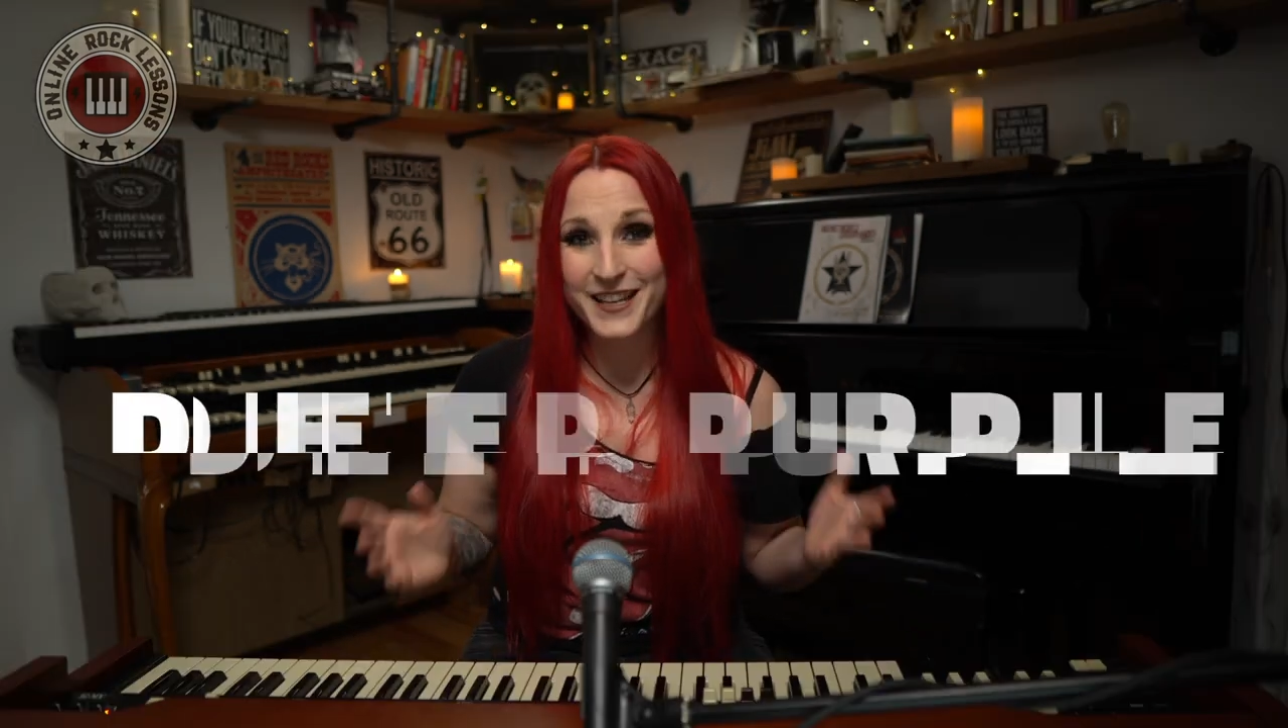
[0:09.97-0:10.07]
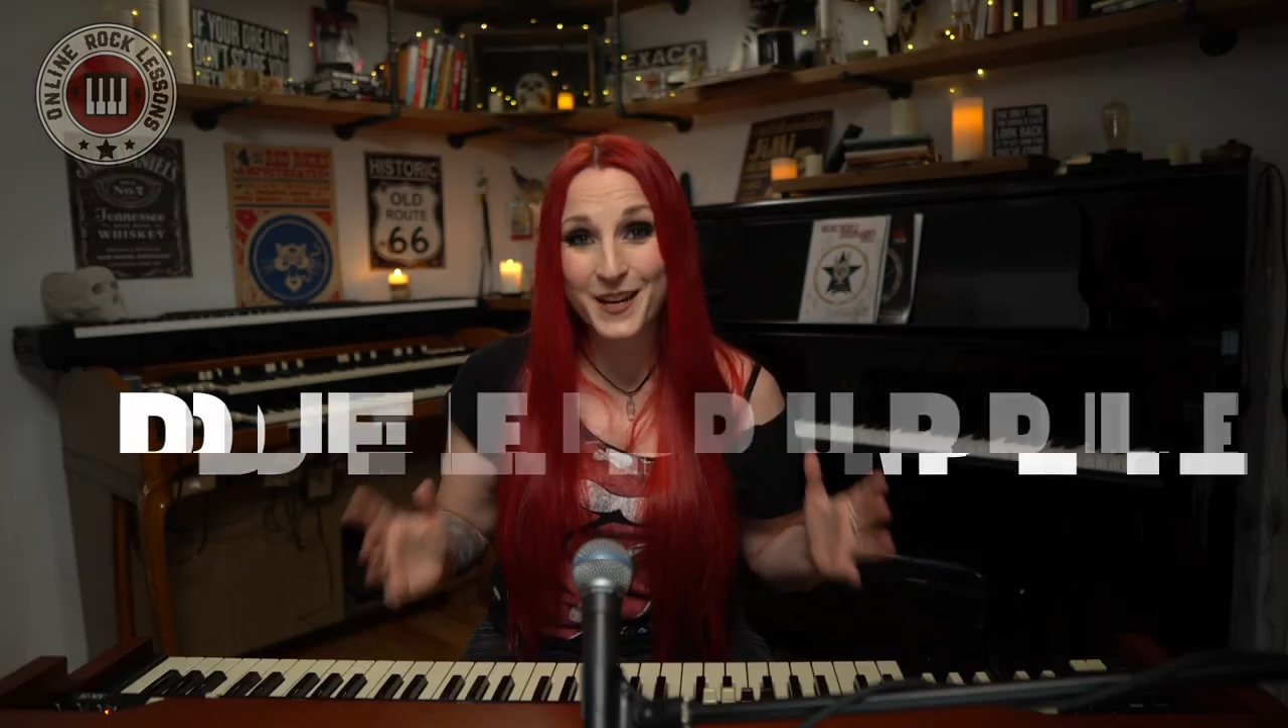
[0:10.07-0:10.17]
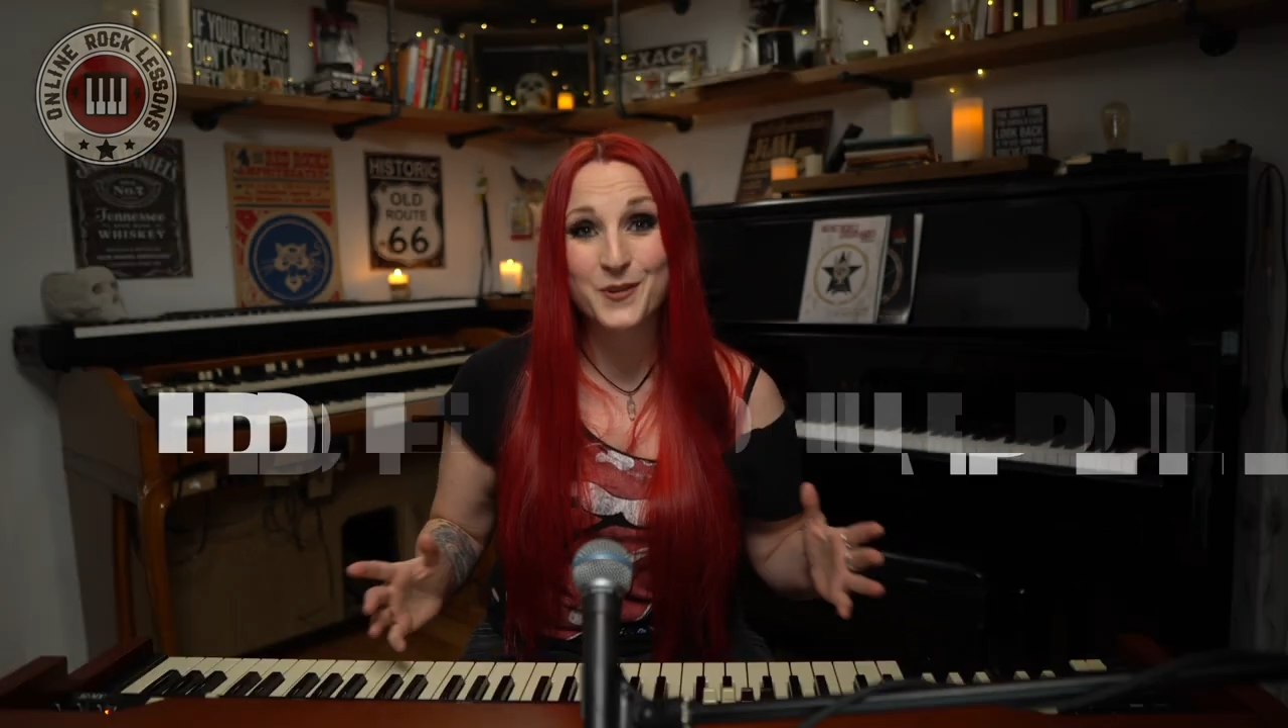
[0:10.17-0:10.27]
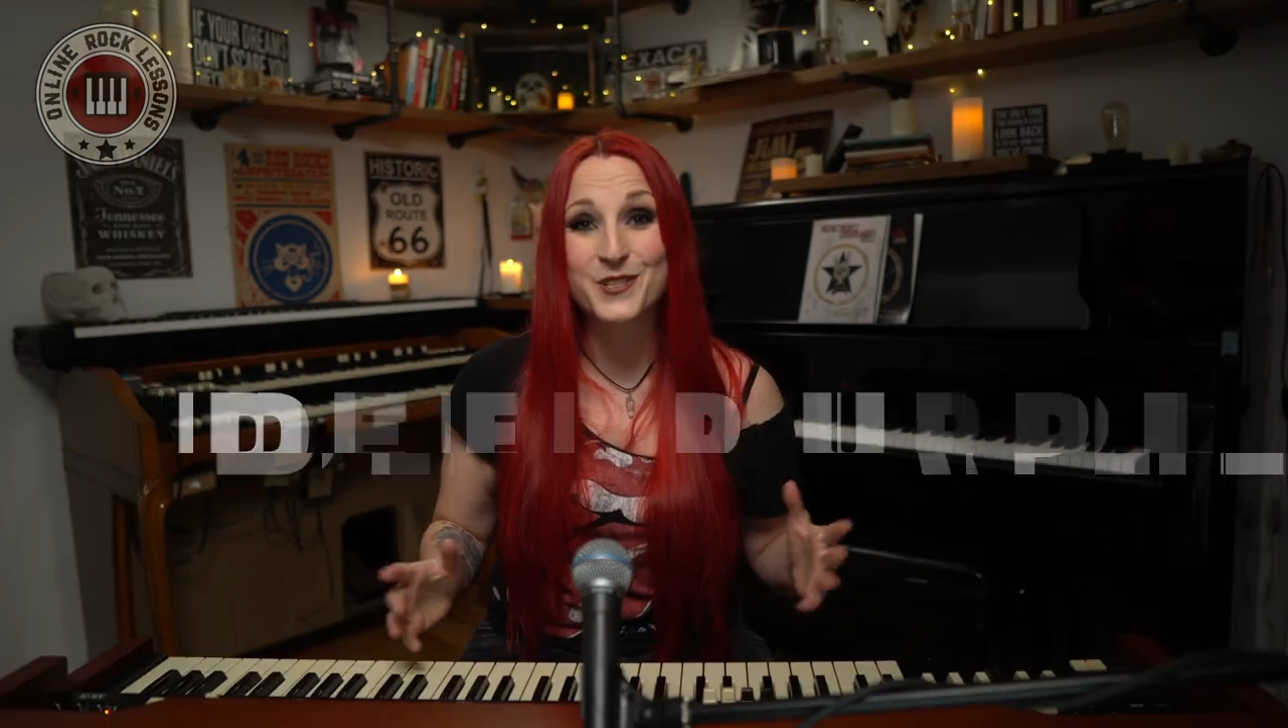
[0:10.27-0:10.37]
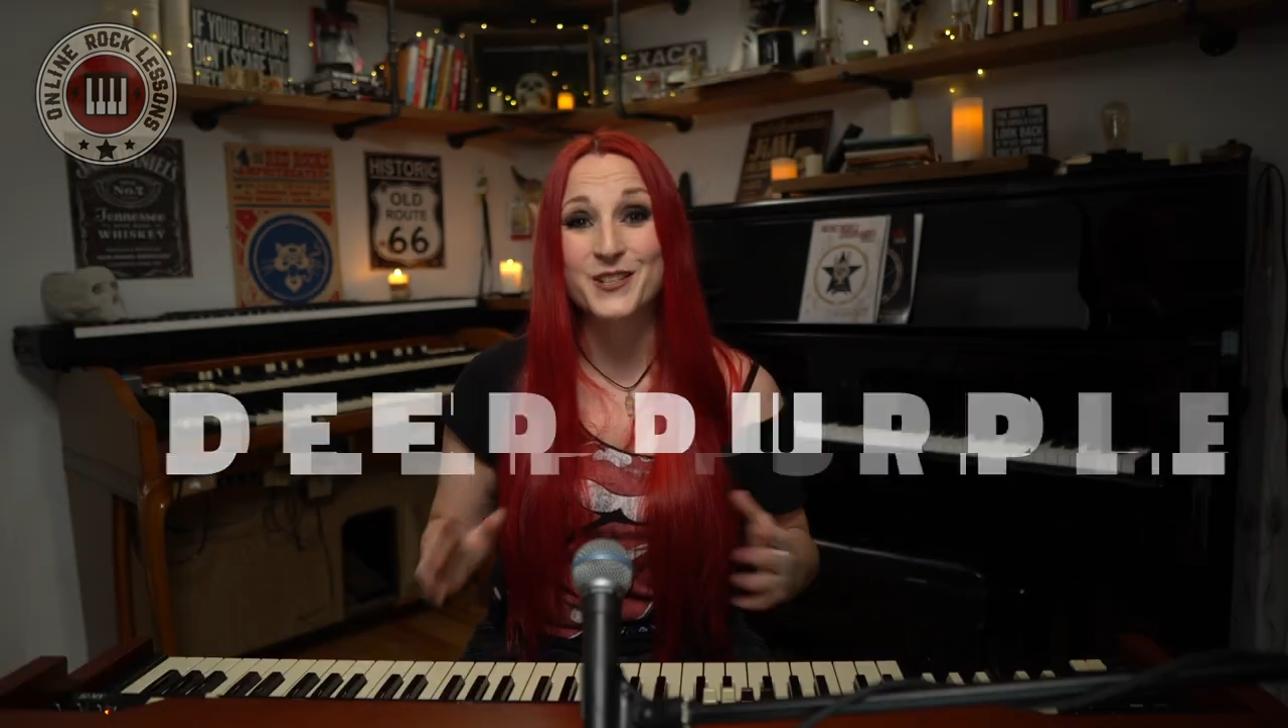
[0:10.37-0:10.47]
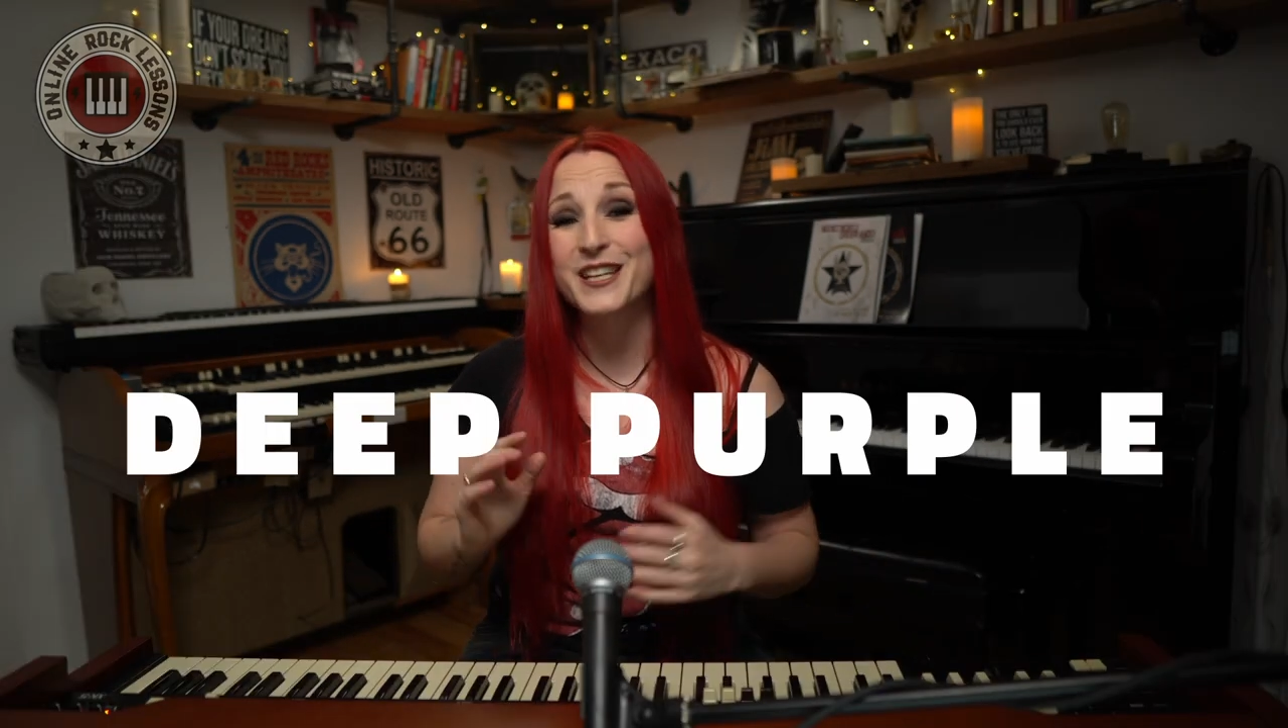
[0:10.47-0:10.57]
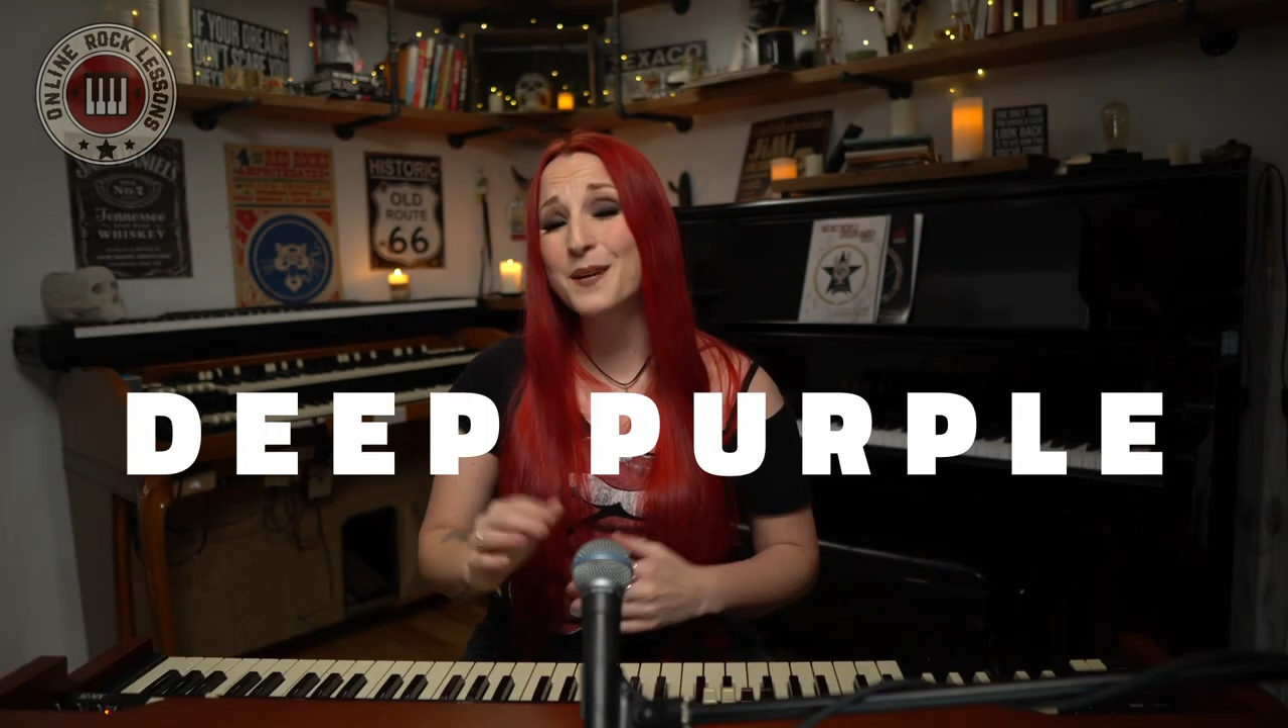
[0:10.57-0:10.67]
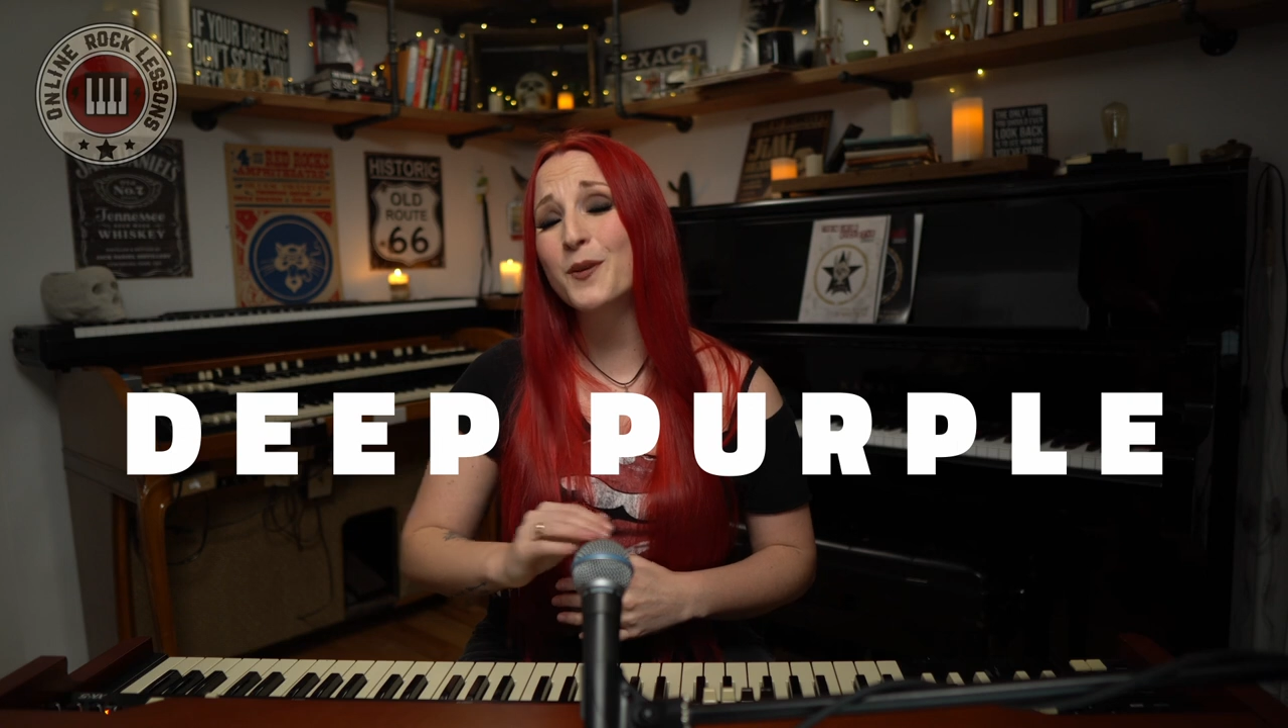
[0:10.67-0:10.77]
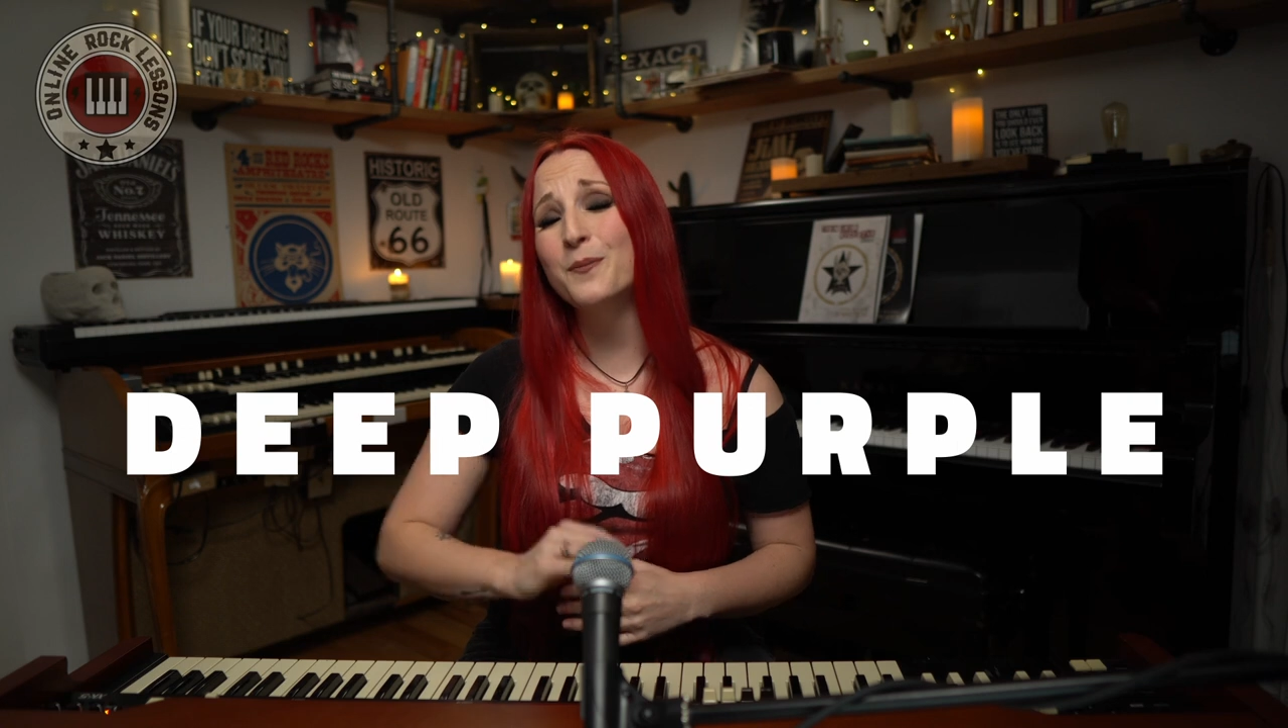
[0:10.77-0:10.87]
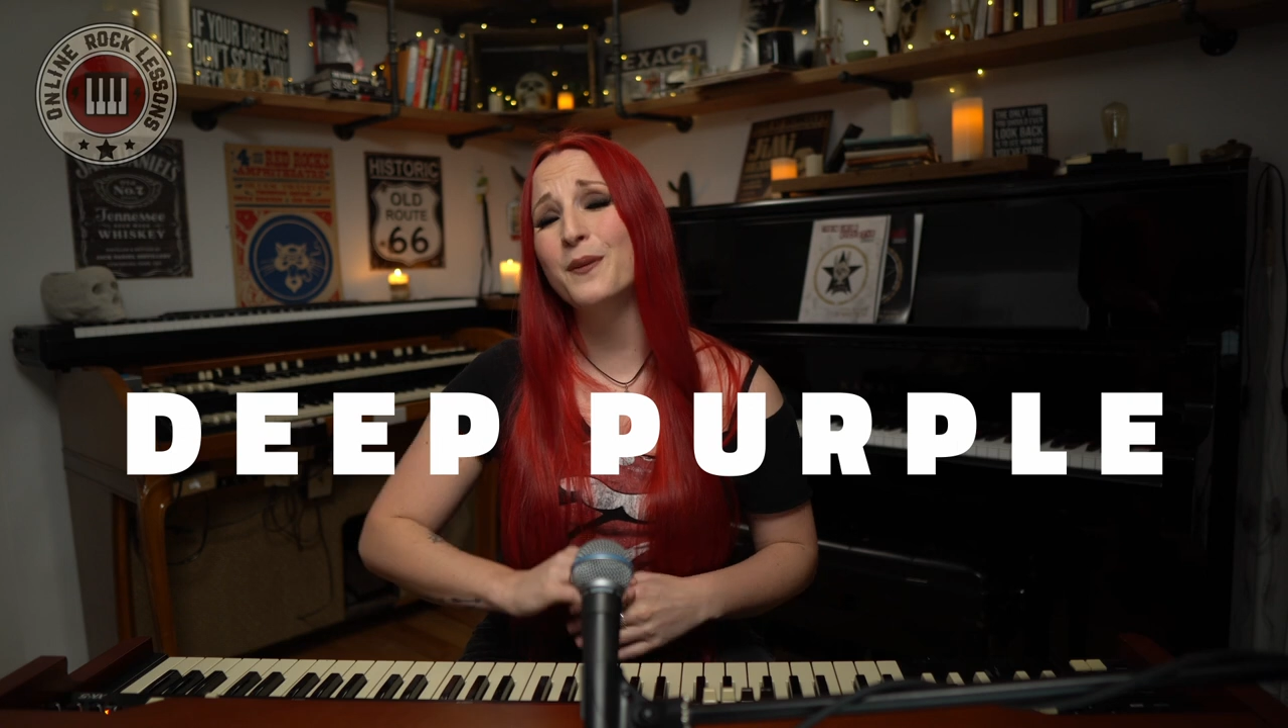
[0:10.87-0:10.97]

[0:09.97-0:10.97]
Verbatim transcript: he was a keyboard